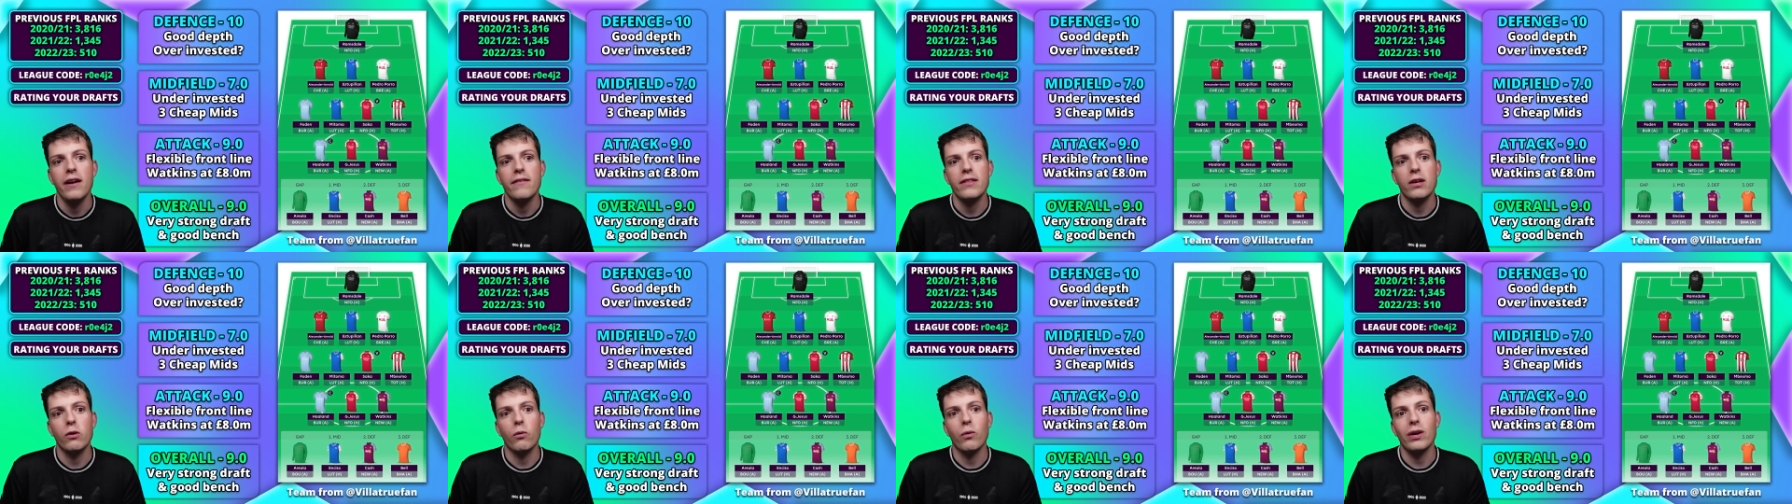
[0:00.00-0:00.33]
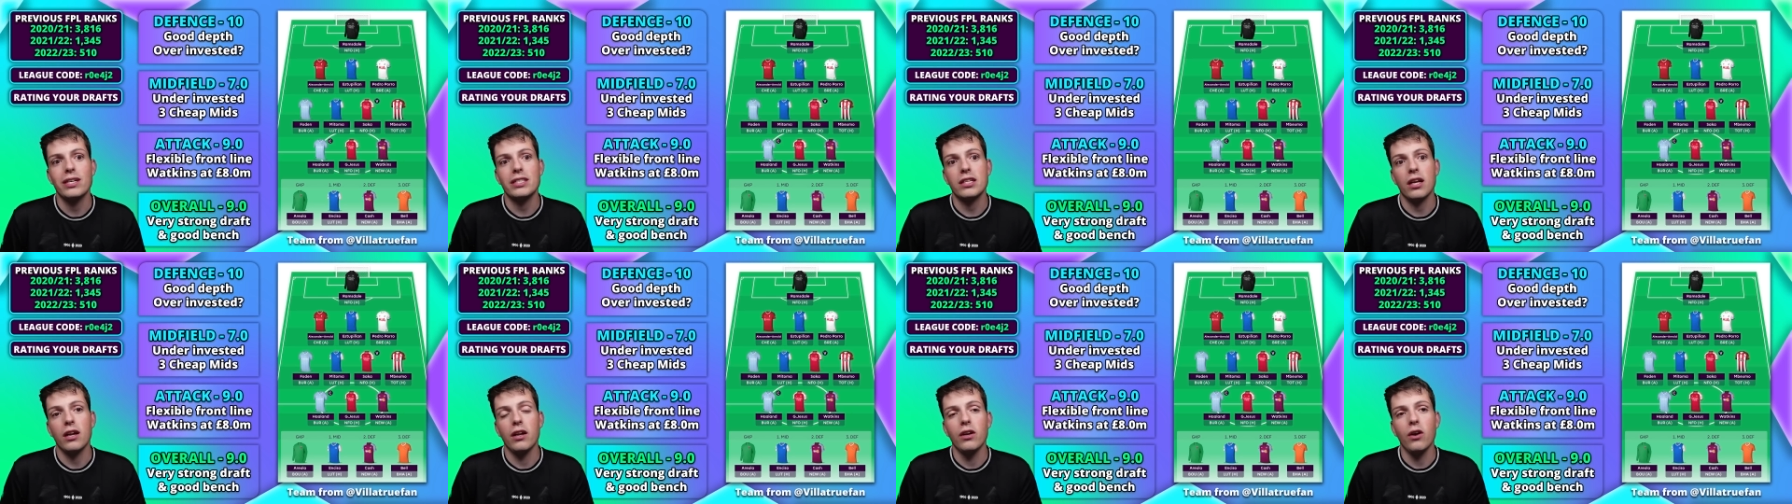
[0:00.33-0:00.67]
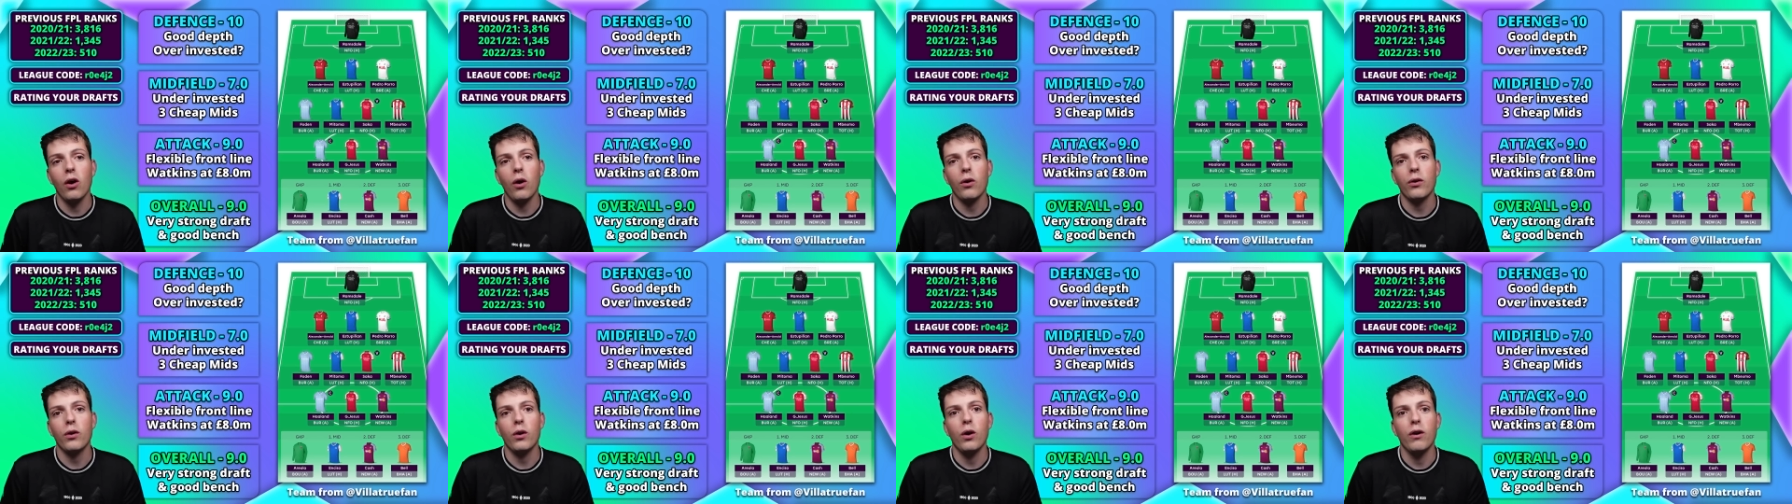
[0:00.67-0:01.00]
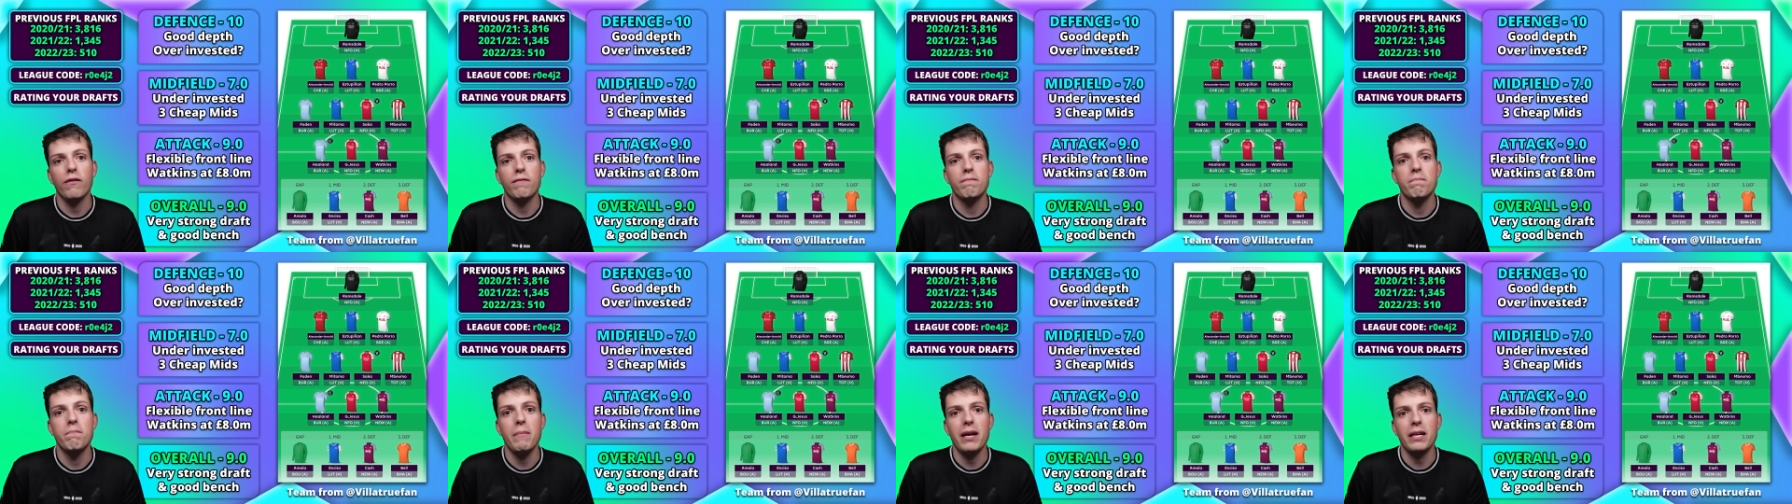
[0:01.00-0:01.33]
there is a lot
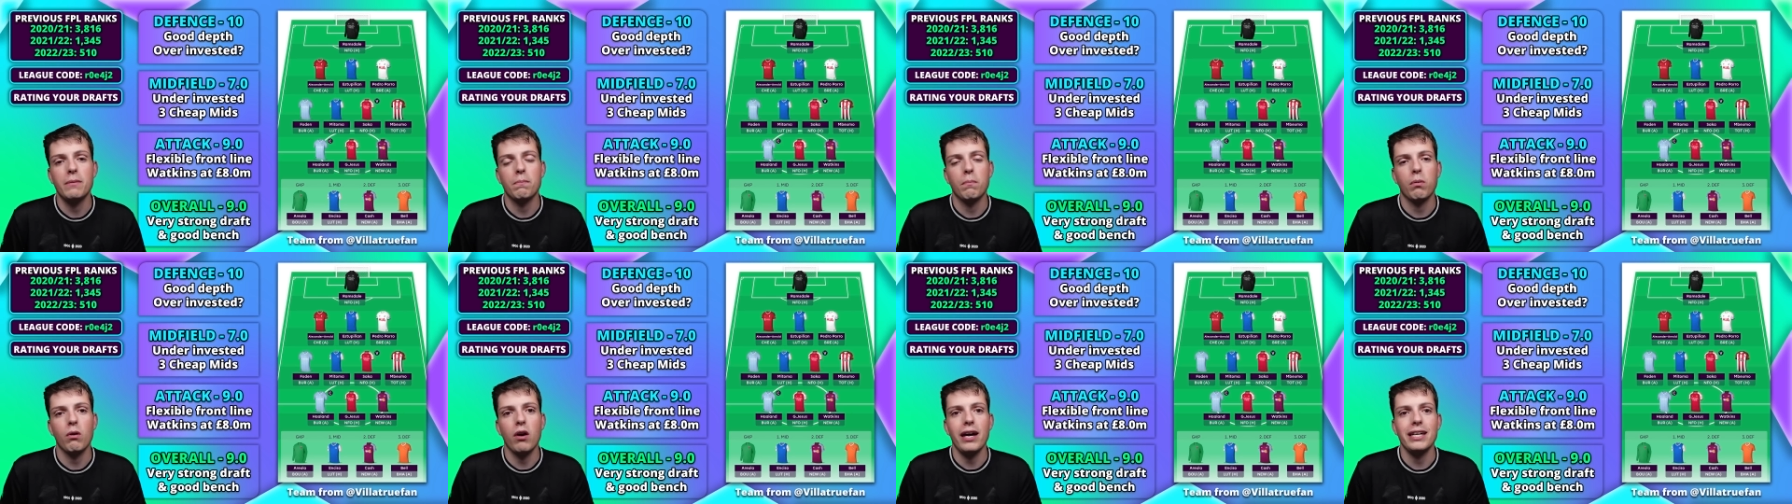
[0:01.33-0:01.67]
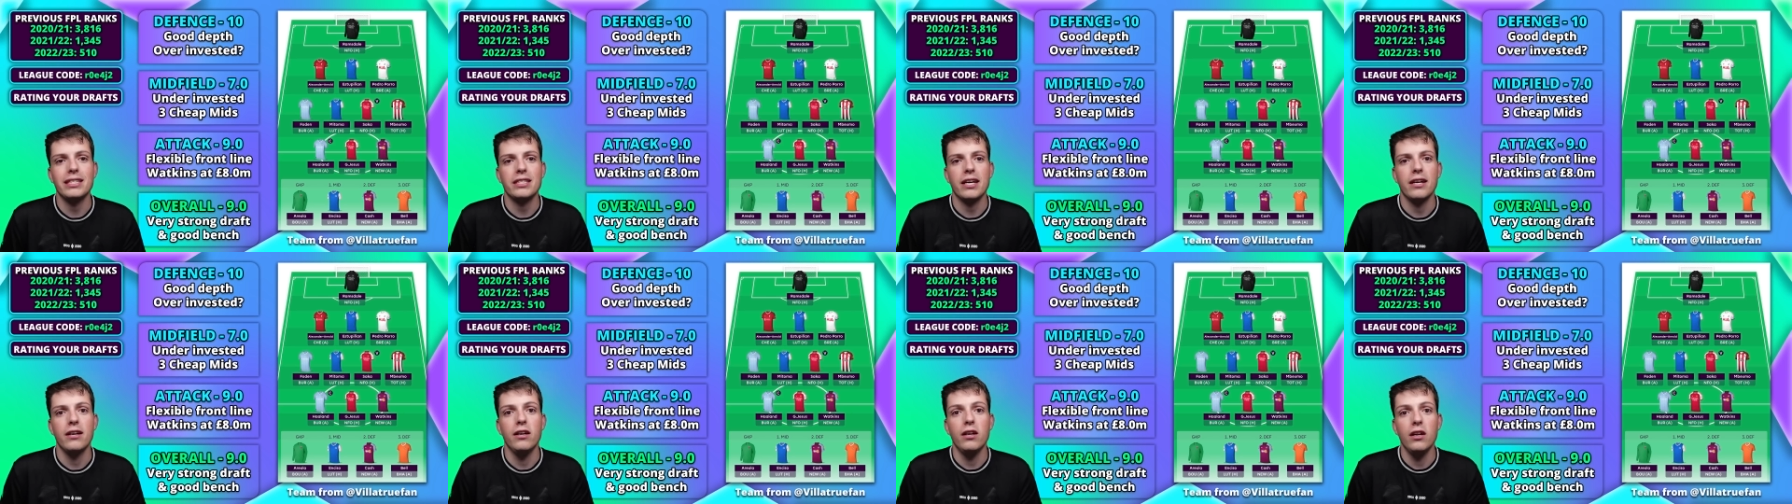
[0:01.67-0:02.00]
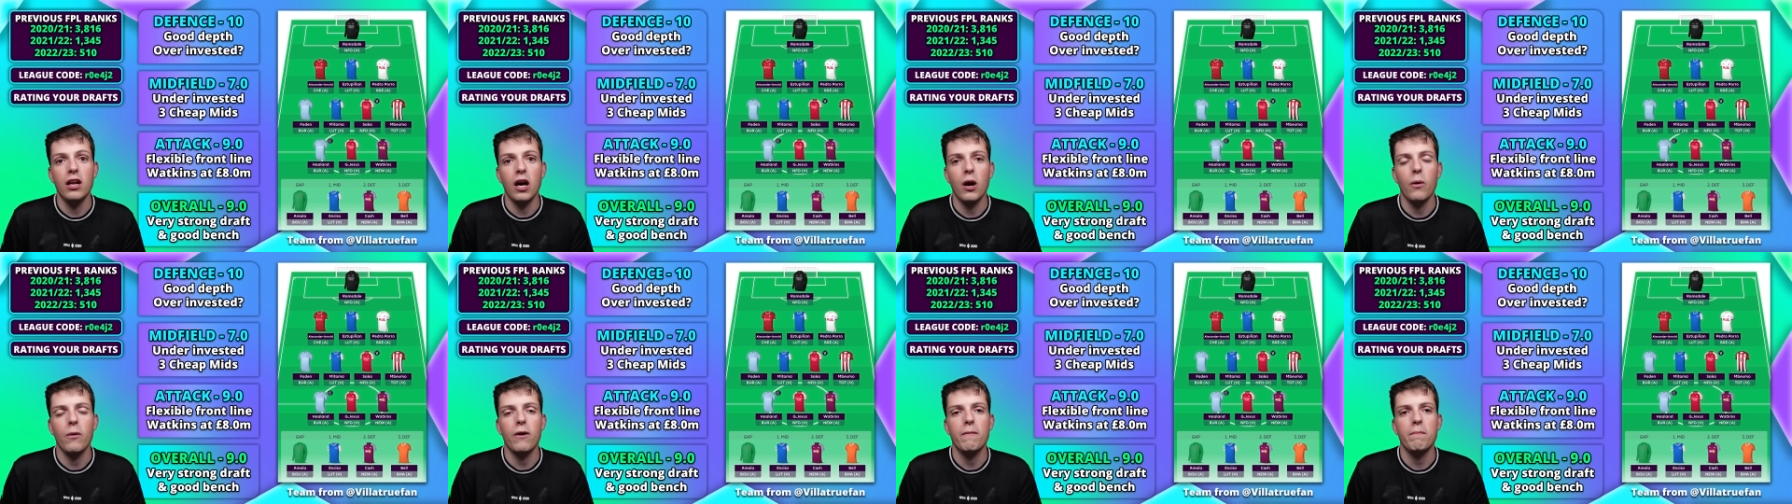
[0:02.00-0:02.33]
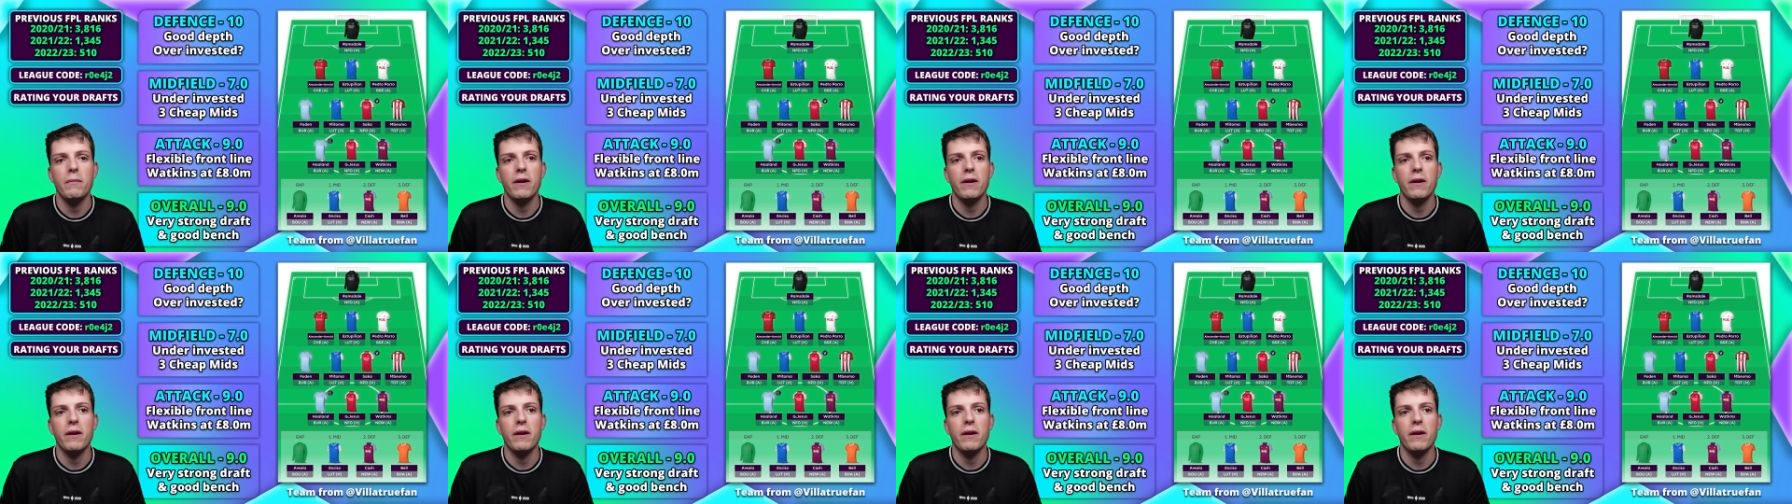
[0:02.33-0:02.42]
of mid-price and lower